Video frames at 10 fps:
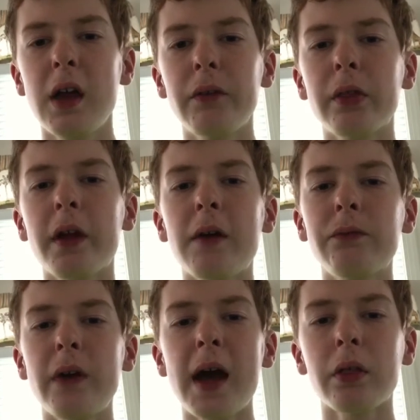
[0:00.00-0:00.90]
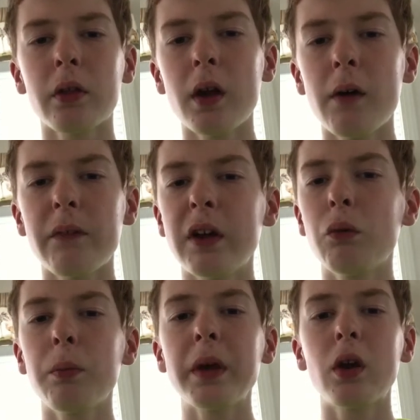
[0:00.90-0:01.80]
if it's not fast enough, it
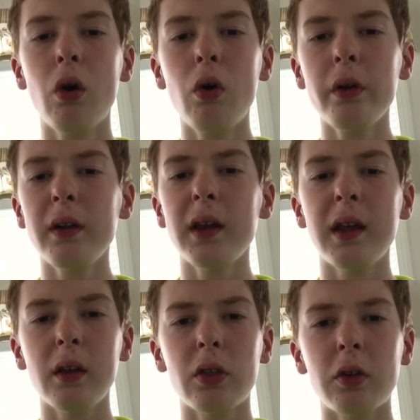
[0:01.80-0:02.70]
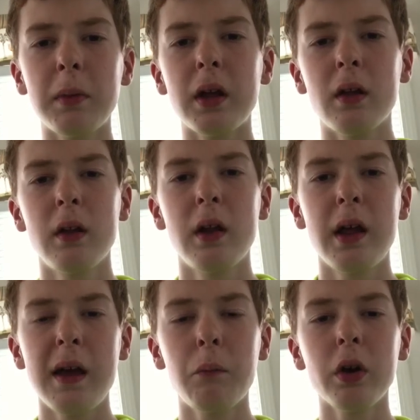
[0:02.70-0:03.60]
will be cold in the instrument.
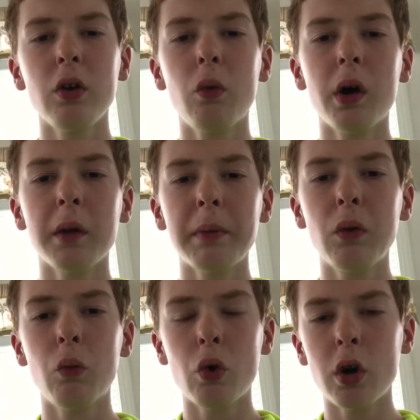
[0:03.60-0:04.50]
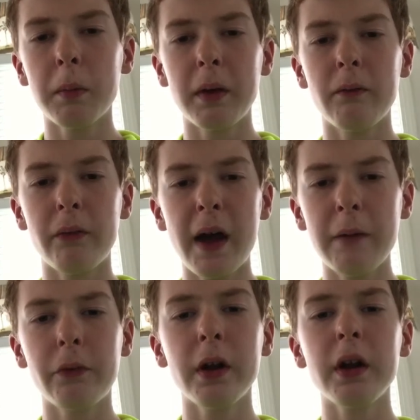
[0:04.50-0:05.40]
And what you want to be warm and
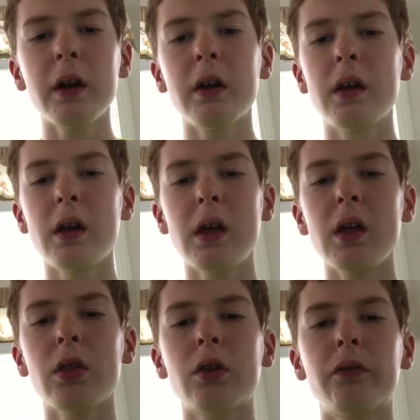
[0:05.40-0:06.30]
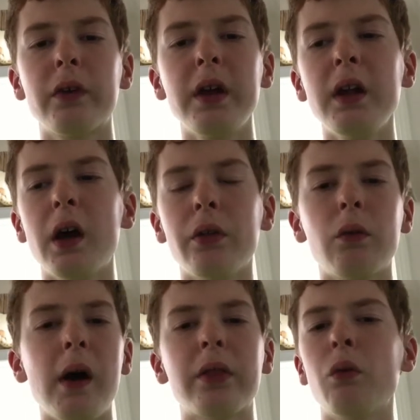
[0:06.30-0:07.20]
vibrating is the reed,
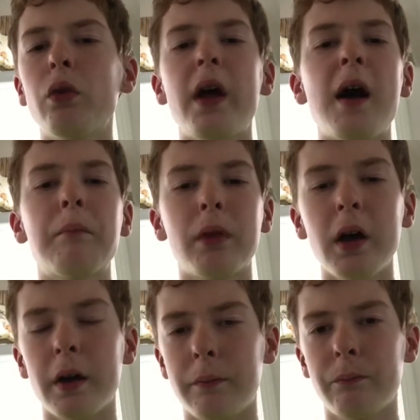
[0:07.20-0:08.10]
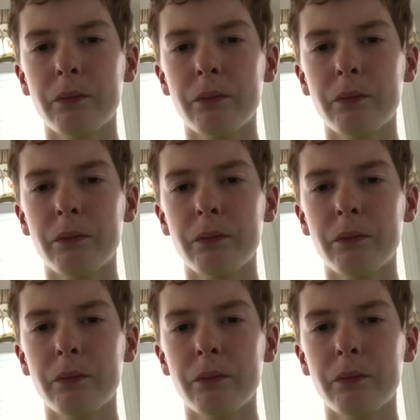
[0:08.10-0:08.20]
otherwise it will not play.